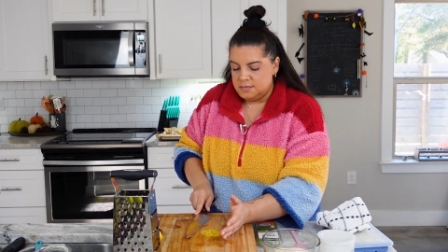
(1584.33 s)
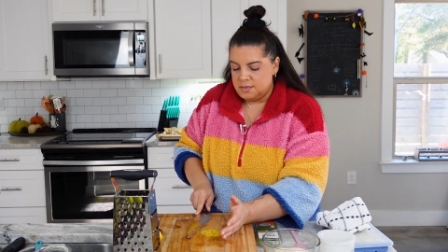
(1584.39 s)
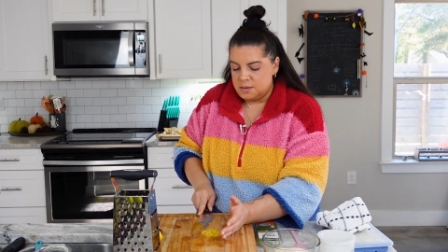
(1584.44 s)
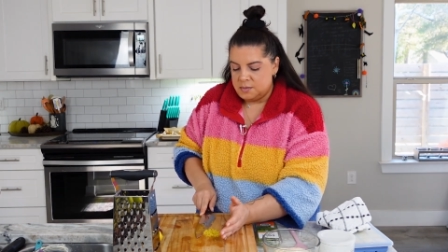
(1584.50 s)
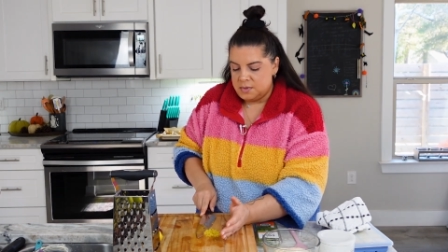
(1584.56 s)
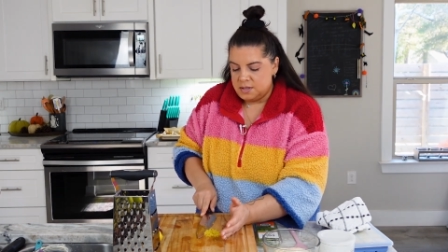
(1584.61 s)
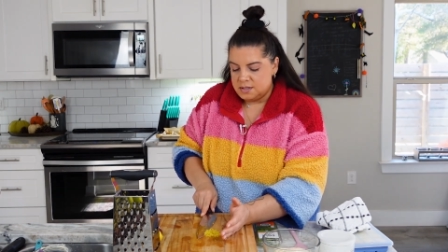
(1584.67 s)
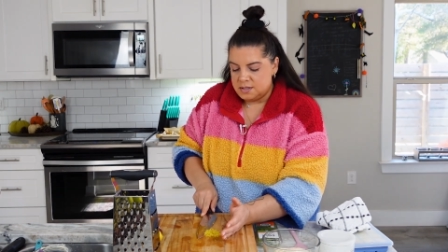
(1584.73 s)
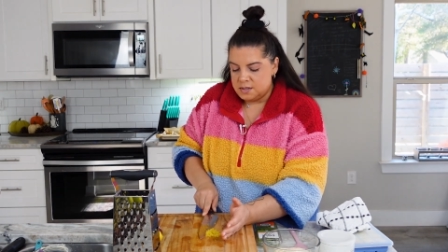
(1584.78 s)

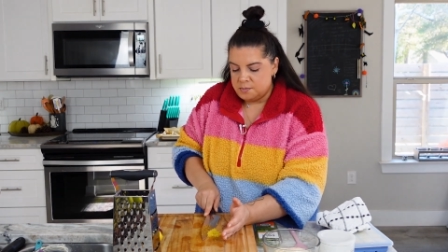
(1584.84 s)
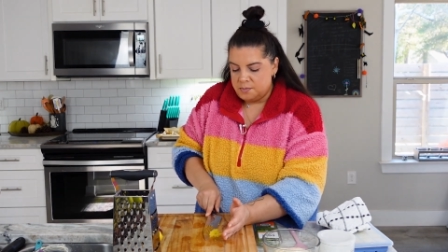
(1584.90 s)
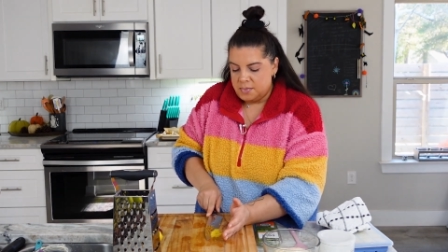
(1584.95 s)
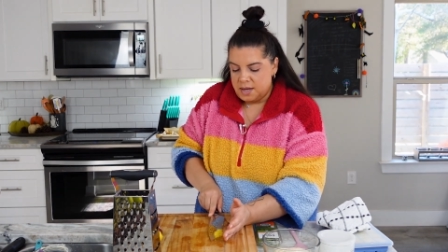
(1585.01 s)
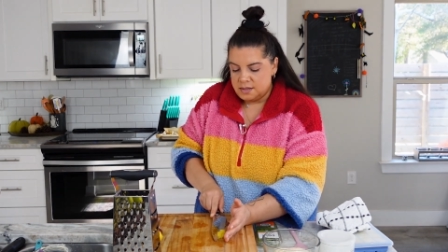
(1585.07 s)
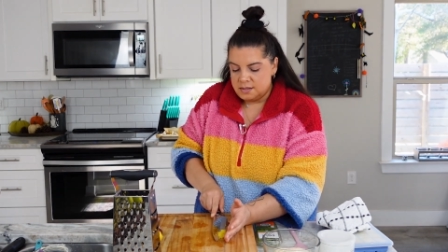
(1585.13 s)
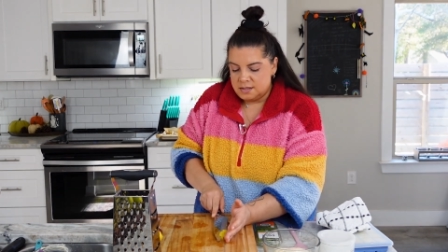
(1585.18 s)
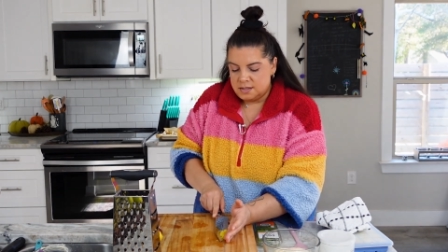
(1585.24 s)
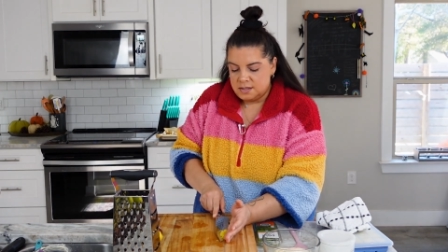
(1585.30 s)
Lemon is the
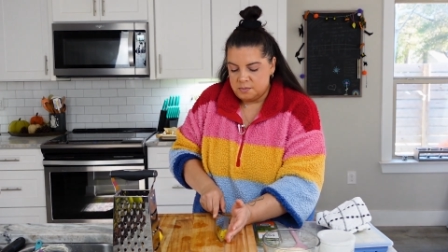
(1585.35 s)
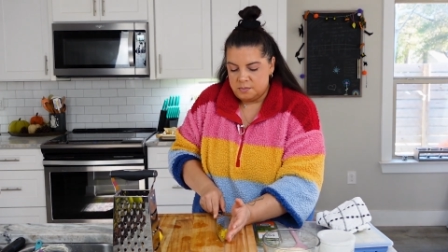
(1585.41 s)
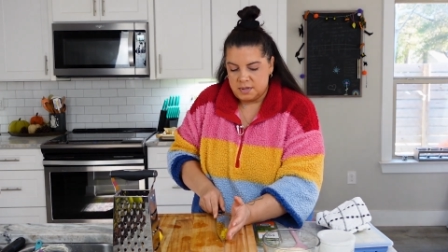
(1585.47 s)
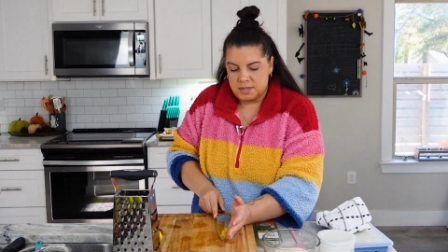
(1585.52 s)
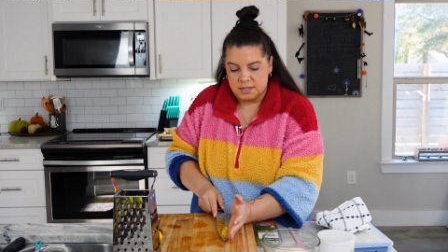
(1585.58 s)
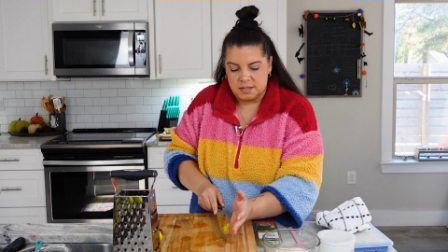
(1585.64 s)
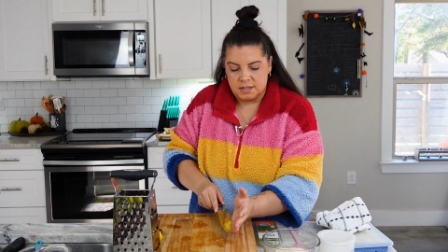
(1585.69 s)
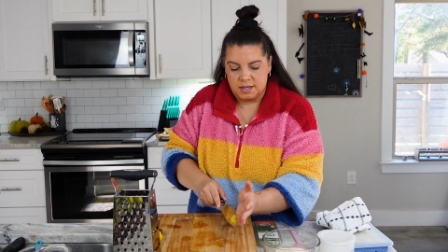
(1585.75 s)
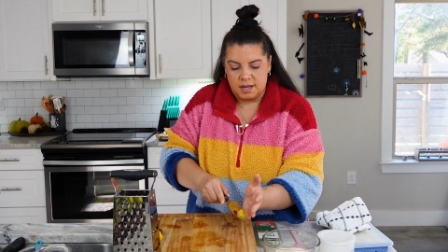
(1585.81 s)

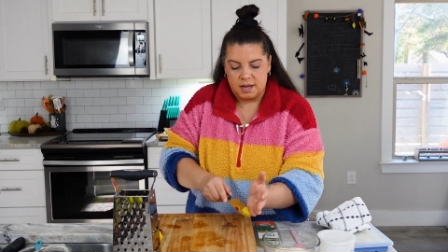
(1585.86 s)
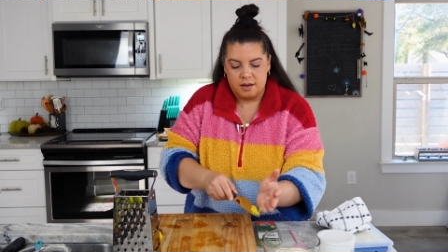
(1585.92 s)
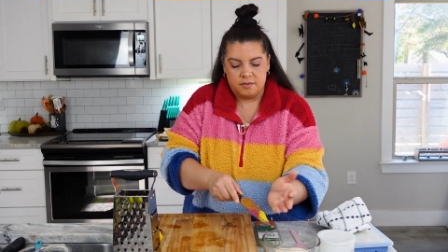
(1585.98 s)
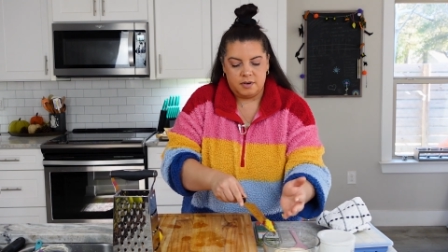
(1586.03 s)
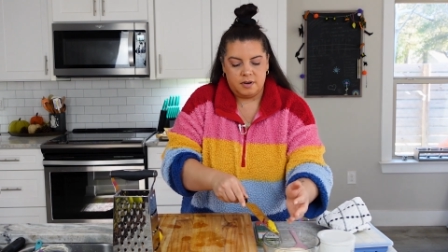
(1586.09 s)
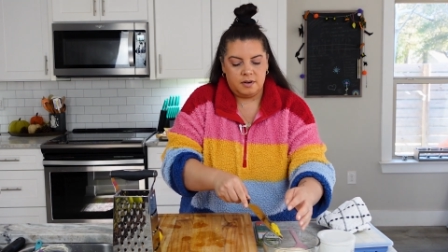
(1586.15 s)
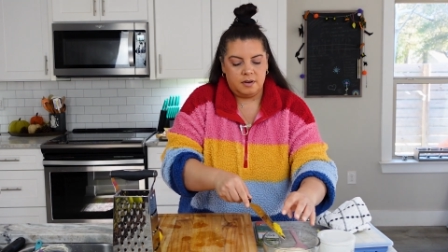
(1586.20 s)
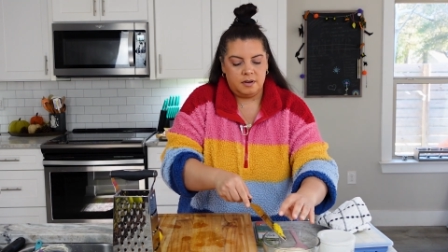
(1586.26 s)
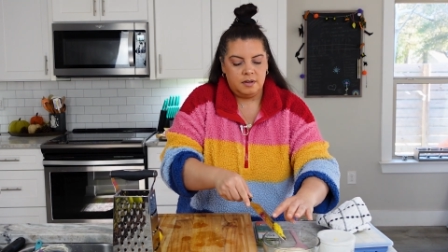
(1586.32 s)
best thing
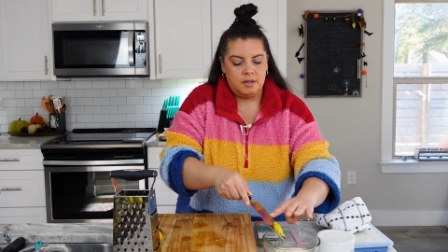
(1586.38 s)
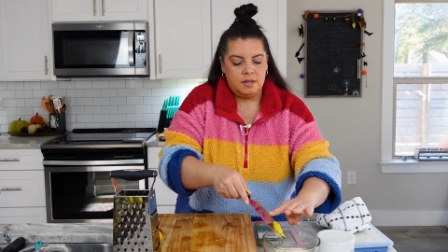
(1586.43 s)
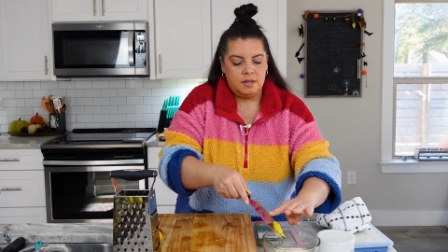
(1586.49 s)
ever.